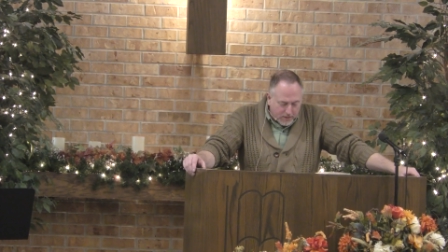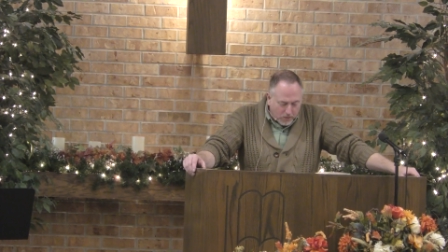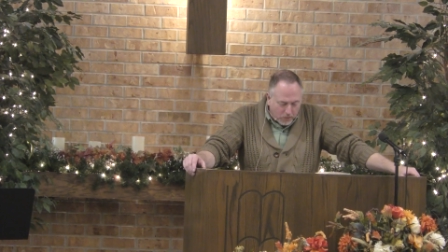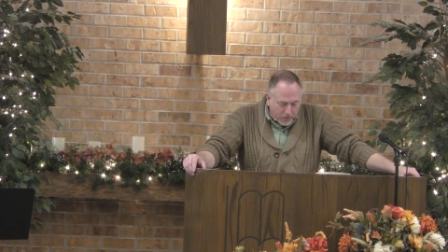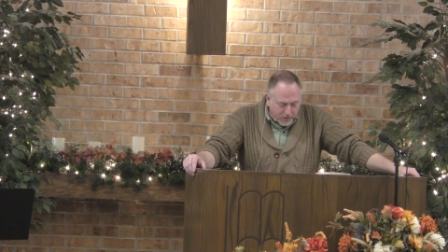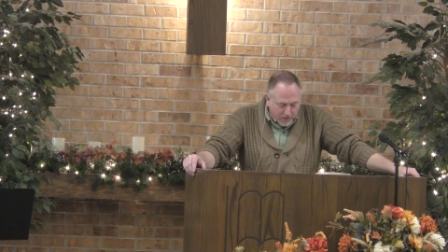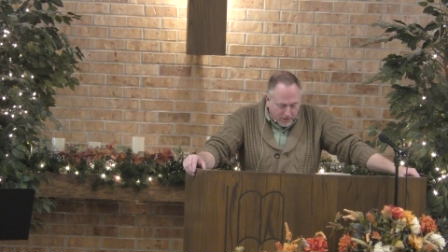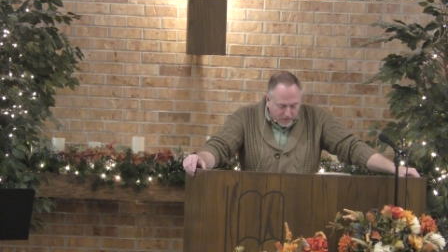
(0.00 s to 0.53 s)

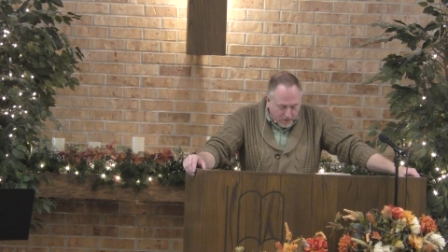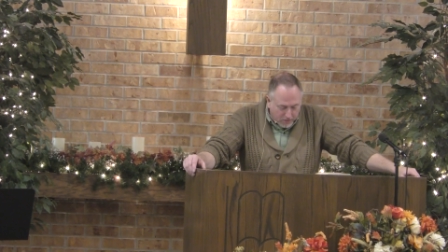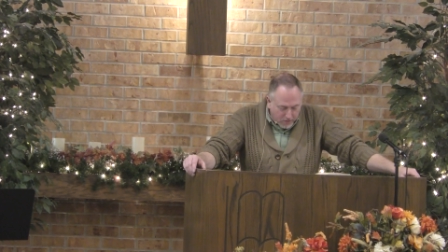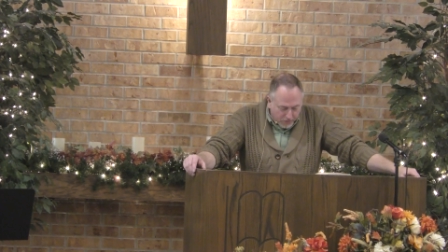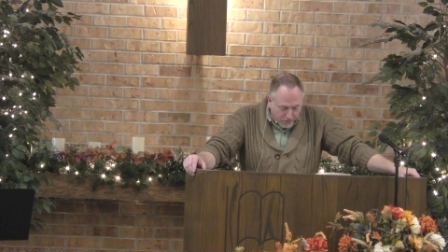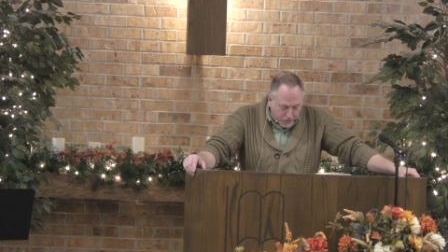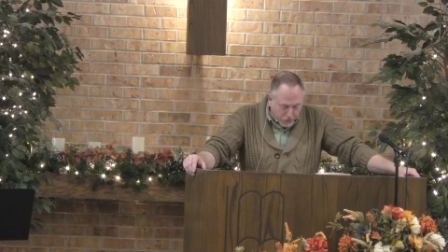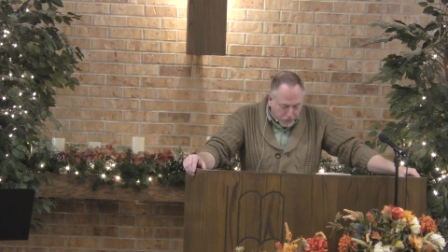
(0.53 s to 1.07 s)
We seek to
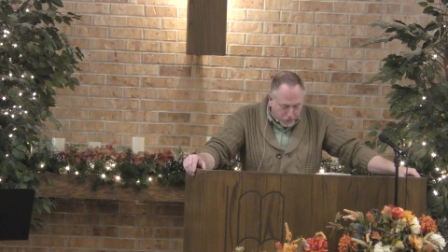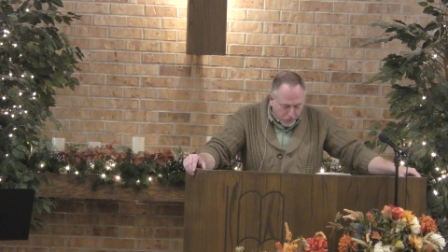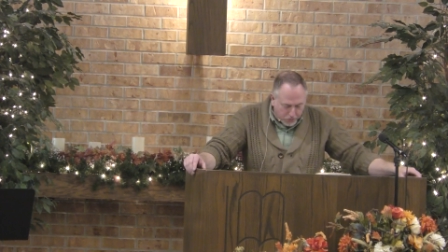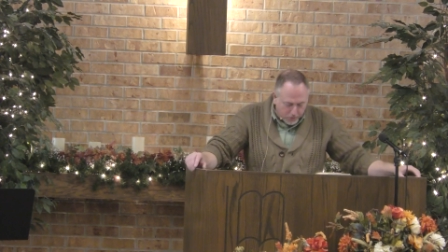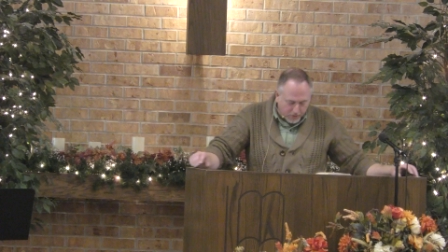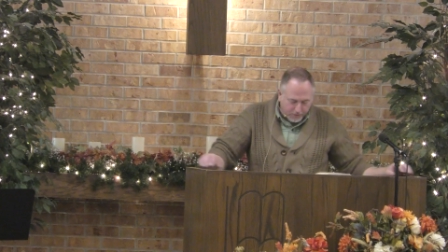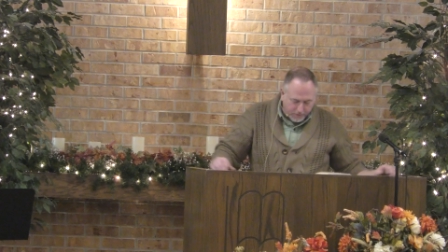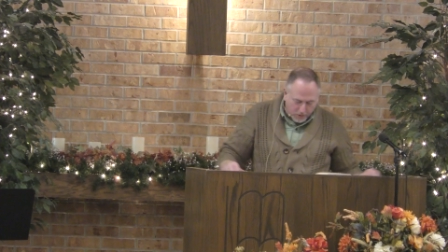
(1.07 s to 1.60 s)
know the
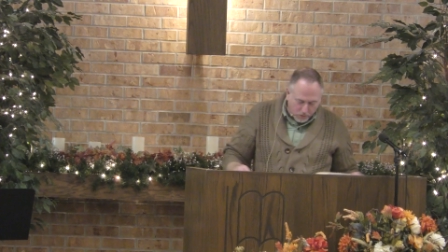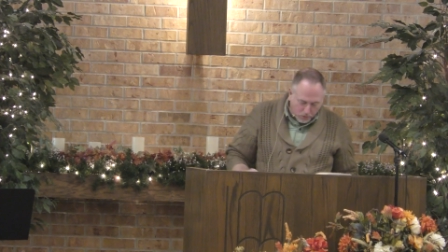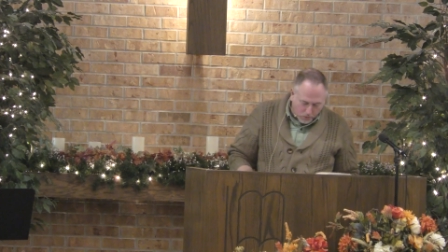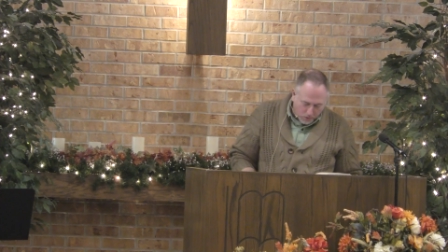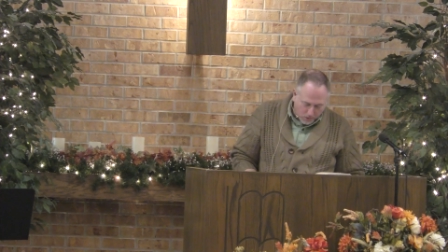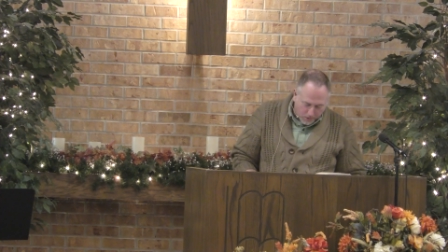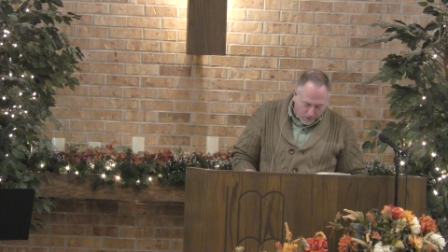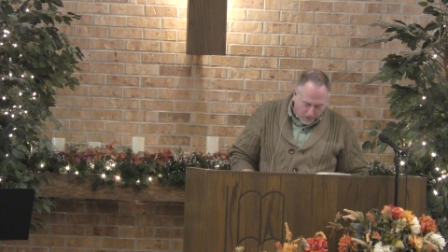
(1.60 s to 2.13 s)
truth of your
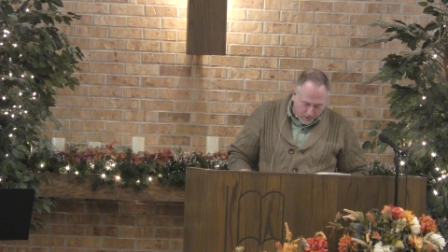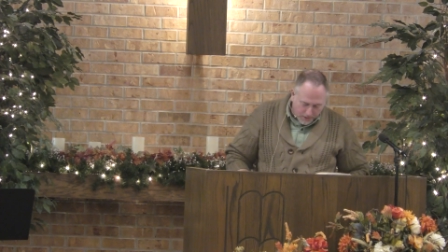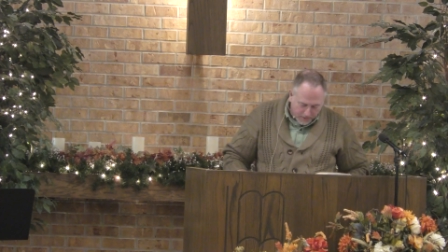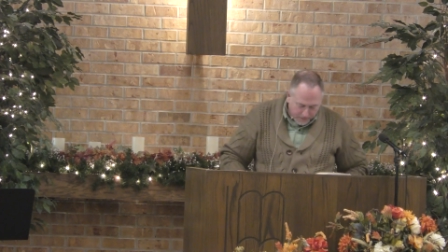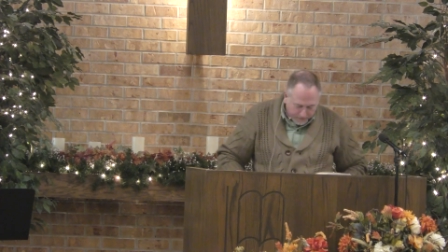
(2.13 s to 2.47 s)
word,